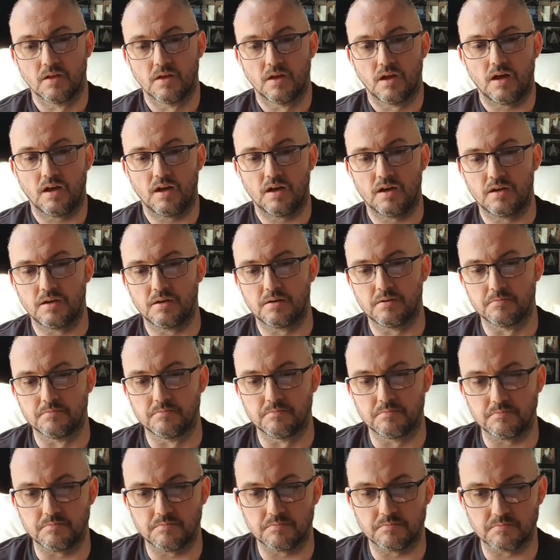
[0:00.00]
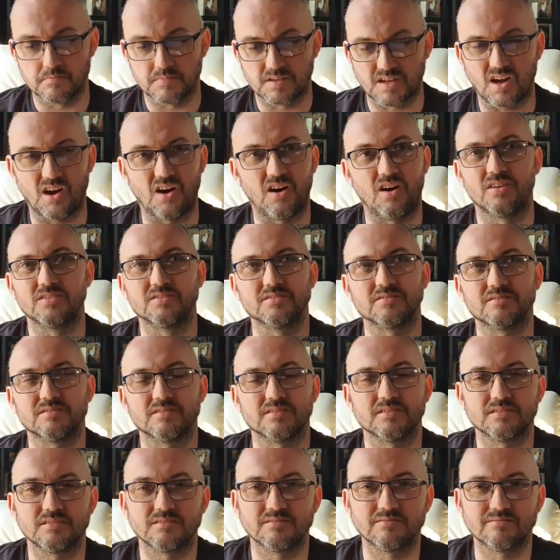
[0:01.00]
Um, can't
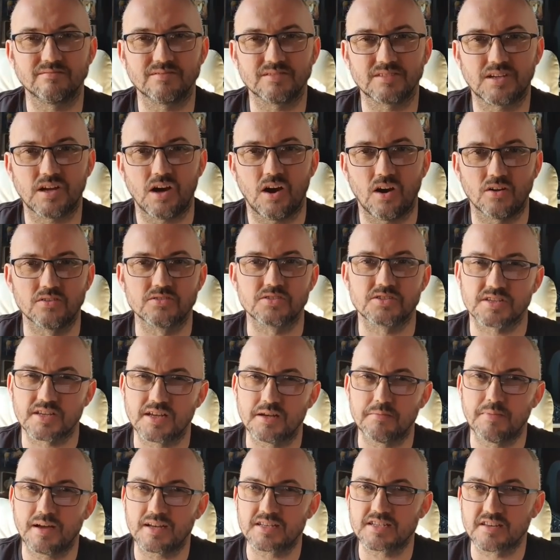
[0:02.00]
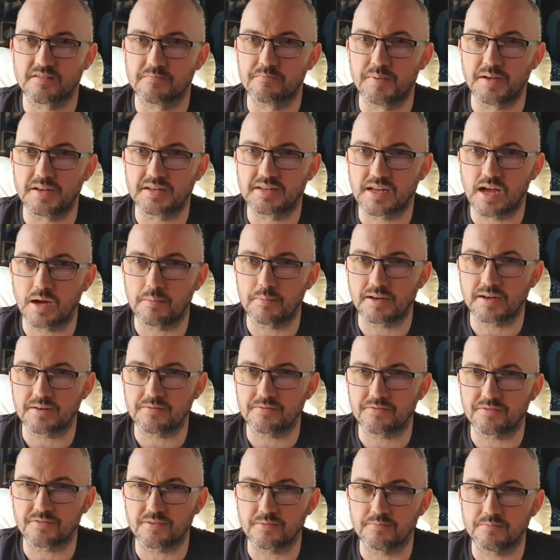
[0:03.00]
can't see a massive bid coming in
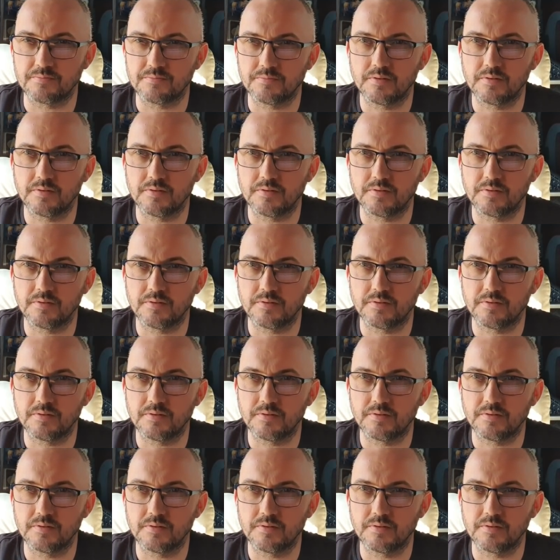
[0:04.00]
for him,